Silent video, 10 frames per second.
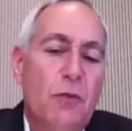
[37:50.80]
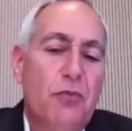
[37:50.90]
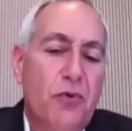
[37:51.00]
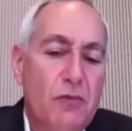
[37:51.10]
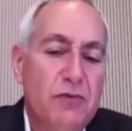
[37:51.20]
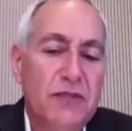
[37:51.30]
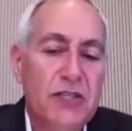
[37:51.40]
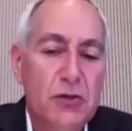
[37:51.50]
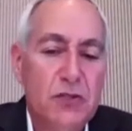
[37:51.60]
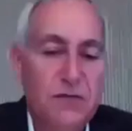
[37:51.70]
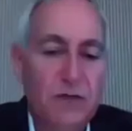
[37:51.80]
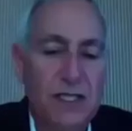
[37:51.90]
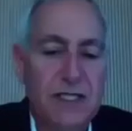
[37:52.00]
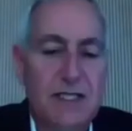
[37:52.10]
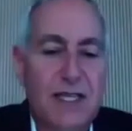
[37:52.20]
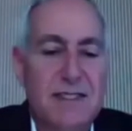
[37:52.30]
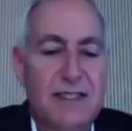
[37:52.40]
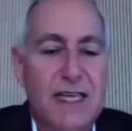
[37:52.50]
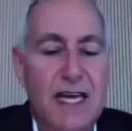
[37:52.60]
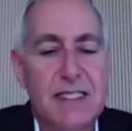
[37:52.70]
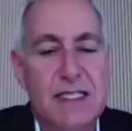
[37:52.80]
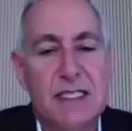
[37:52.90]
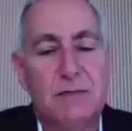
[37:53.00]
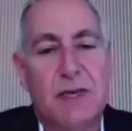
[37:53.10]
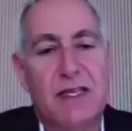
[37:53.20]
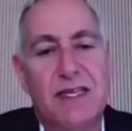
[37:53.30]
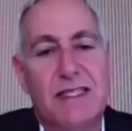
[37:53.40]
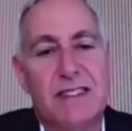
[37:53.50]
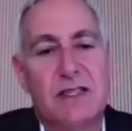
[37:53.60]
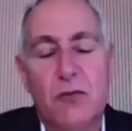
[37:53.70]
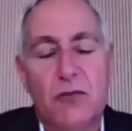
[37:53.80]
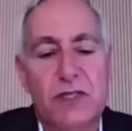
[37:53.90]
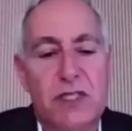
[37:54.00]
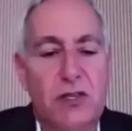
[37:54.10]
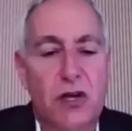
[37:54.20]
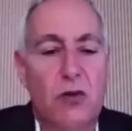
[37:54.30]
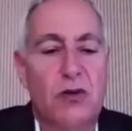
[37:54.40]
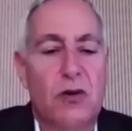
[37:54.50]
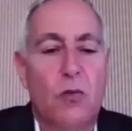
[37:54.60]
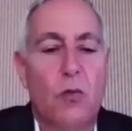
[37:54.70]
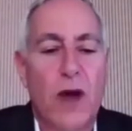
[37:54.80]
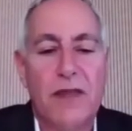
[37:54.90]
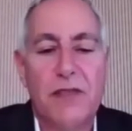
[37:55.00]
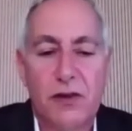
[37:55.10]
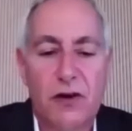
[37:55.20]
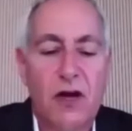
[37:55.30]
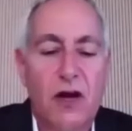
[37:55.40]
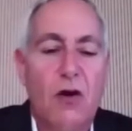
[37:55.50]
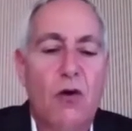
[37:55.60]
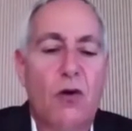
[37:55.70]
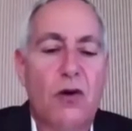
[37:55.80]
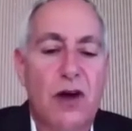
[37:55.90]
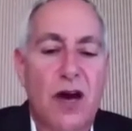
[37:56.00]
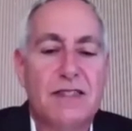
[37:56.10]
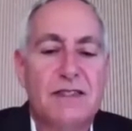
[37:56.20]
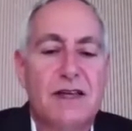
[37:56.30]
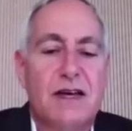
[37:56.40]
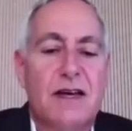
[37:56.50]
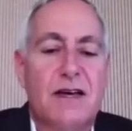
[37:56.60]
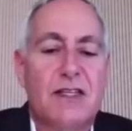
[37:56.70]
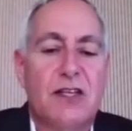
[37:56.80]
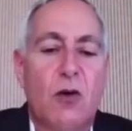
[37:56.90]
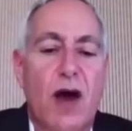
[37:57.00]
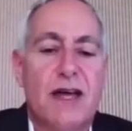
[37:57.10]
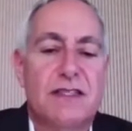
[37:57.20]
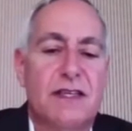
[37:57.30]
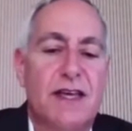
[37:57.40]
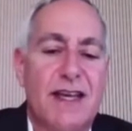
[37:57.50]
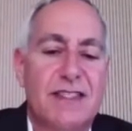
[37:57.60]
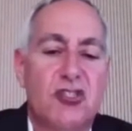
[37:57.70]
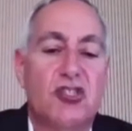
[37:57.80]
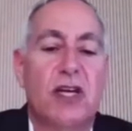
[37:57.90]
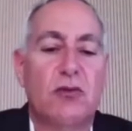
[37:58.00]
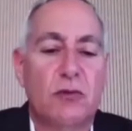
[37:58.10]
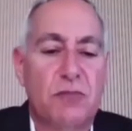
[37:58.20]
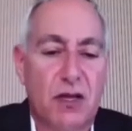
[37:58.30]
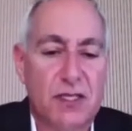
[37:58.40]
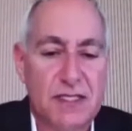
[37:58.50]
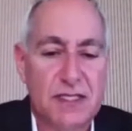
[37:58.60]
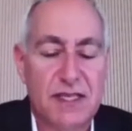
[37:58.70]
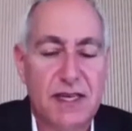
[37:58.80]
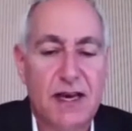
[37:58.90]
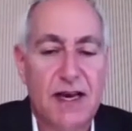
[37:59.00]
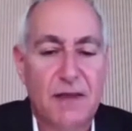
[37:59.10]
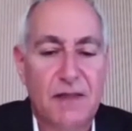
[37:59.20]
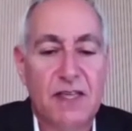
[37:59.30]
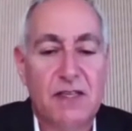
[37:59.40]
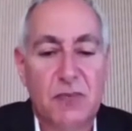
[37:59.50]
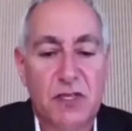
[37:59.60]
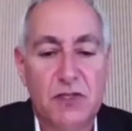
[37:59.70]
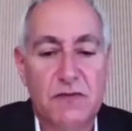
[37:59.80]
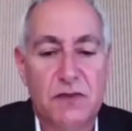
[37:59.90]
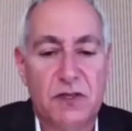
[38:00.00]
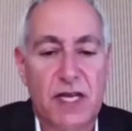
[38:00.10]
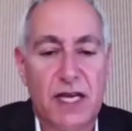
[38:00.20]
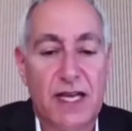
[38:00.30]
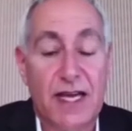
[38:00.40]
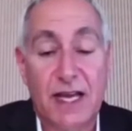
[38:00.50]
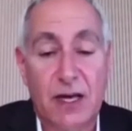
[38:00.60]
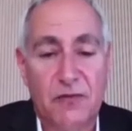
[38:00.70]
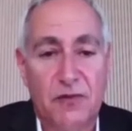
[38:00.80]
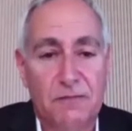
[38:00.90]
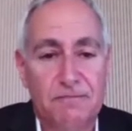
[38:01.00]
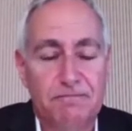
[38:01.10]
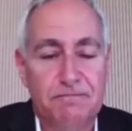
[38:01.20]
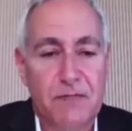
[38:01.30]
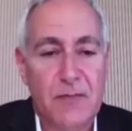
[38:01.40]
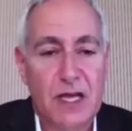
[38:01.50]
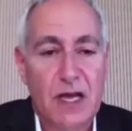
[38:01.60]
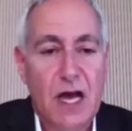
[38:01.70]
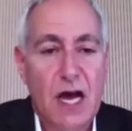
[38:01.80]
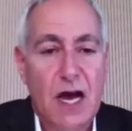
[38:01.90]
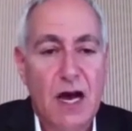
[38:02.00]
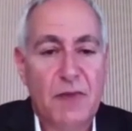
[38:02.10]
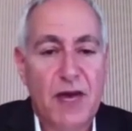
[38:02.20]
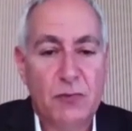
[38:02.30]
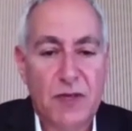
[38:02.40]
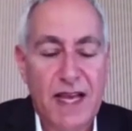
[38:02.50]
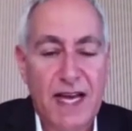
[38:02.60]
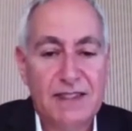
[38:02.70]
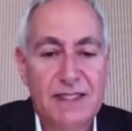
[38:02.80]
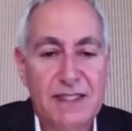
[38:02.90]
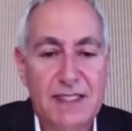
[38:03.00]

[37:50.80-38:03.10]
probably useful in selected cases, but it's not really known whether or not, as a general policy, they can be useful and helpful. And with that, in